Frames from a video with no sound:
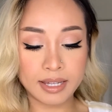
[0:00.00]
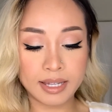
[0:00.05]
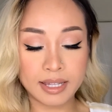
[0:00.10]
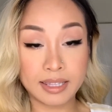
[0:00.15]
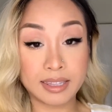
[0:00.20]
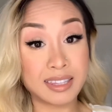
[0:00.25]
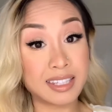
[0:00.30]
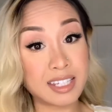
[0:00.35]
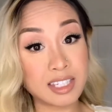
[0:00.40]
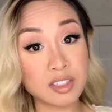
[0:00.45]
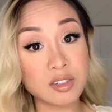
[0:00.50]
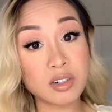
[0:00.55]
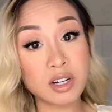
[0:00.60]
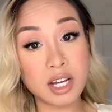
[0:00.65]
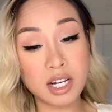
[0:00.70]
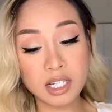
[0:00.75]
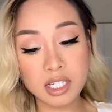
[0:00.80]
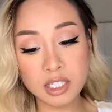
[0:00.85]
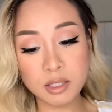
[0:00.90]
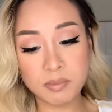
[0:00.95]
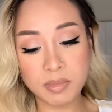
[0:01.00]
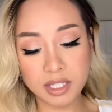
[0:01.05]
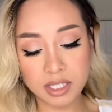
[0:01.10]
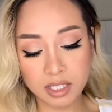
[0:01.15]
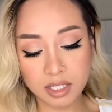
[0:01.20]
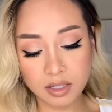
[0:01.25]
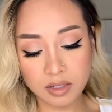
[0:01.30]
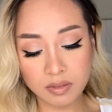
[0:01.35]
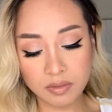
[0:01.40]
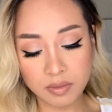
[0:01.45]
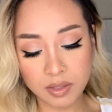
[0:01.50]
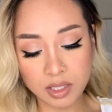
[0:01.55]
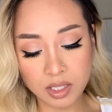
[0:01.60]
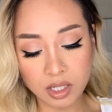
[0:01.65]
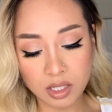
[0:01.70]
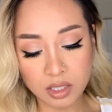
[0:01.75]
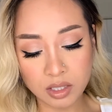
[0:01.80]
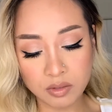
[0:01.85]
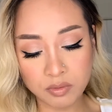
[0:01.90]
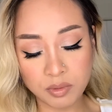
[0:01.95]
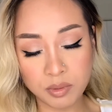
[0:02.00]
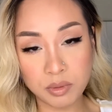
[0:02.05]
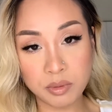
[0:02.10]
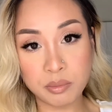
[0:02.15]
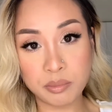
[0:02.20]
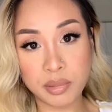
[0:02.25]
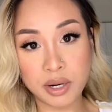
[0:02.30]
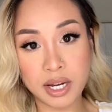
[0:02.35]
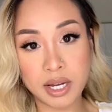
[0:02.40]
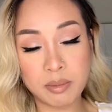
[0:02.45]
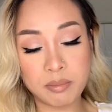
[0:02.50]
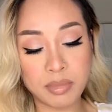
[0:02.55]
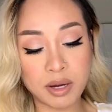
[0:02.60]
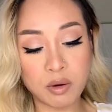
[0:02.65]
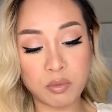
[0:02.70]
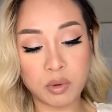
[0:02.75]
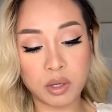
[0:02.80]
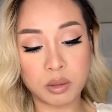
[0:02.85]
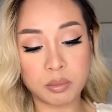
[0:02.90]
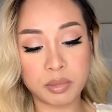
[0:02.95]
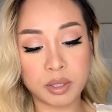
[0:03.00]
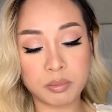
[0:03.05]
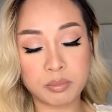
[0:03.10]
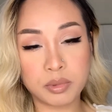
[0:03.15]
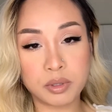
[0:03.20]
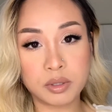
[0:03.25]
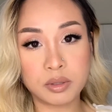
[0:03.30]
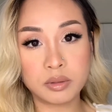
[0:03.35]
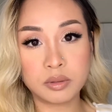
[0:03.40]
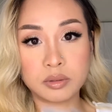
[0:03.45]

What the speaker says: These are kind of expensive. It's also from the brand By Well People.